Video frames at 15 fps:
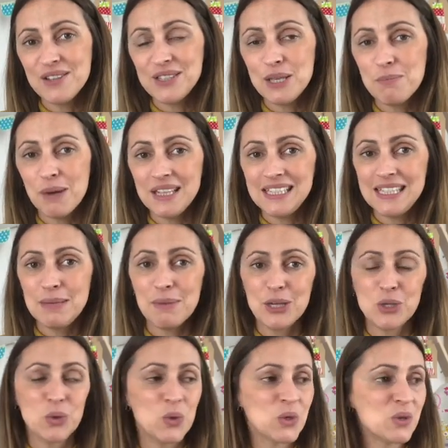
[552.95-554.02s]
so you might see my
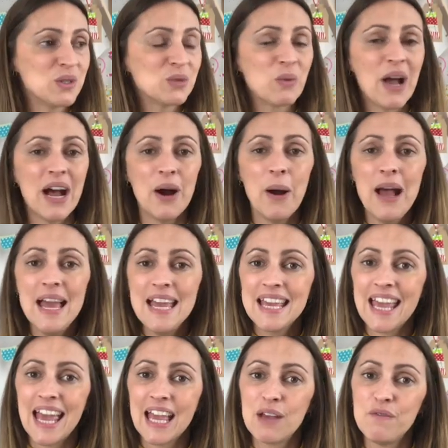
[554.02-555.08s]
daughter as well
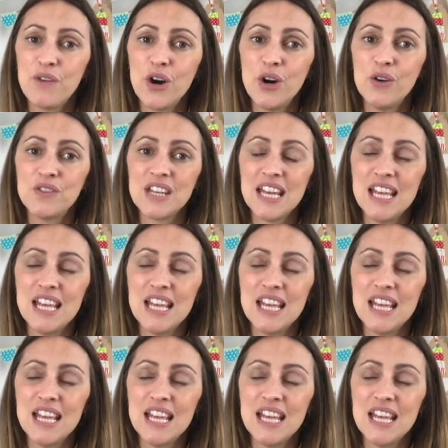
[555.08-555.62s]
getting involved